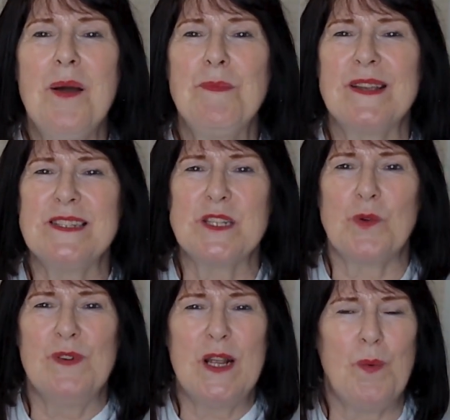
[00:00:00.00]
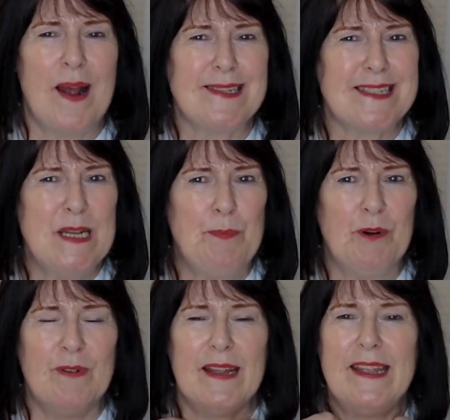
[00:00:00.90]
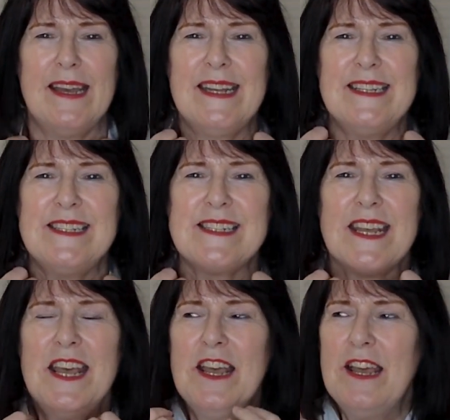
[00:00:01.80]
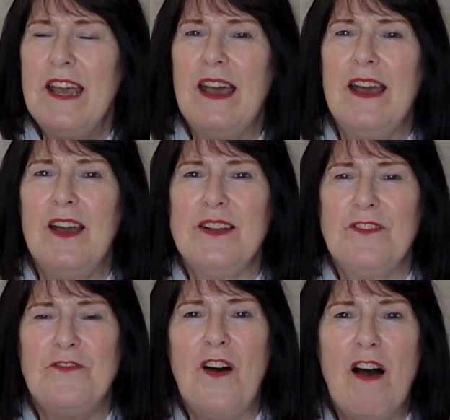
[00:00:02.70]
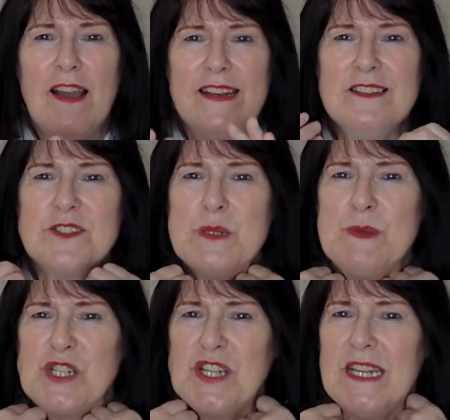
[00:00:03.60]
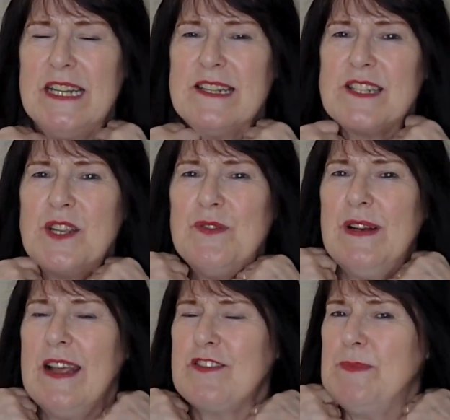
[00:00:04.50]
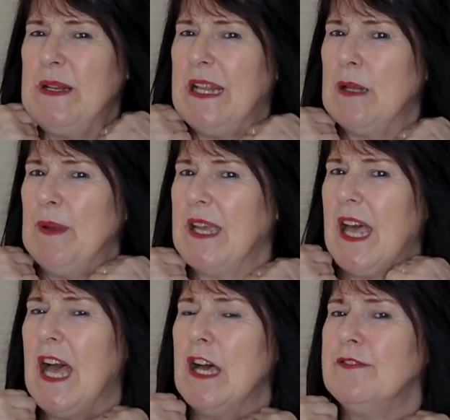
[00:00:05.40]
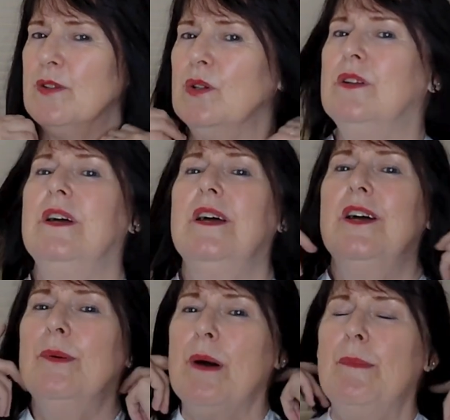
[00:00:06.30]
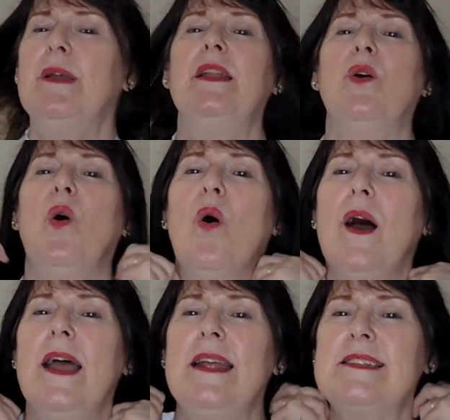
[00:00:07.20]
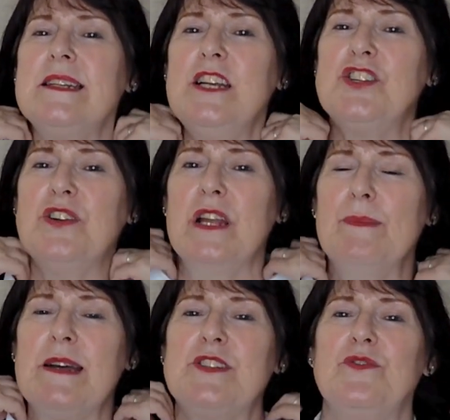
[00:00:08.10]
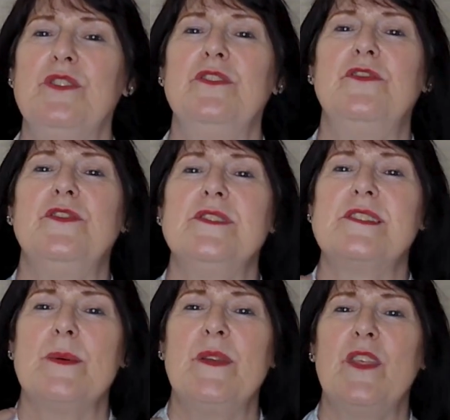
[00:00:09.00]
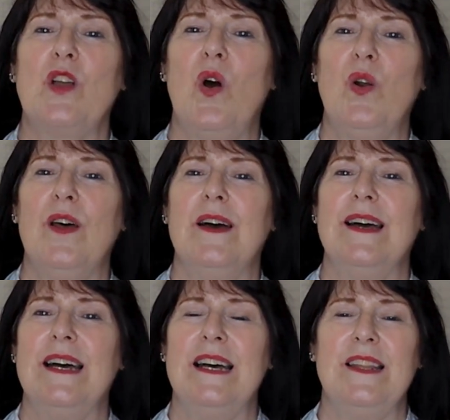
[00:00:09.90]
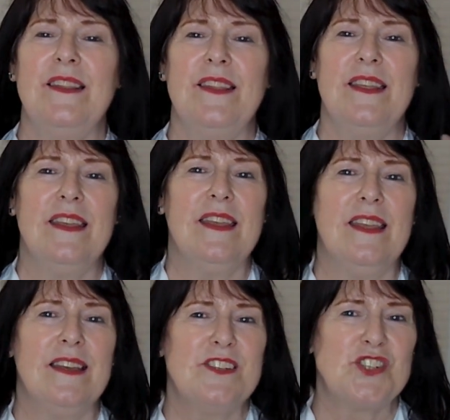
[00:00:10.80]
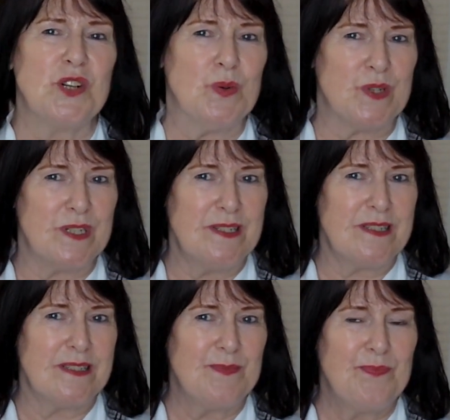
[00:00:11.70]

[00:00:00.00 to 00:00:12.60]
because it's really quite slippery and fine under the machine, so you really have to be a little bit careful. But I mean, it's literally a matter of sewing the collar and the shoulders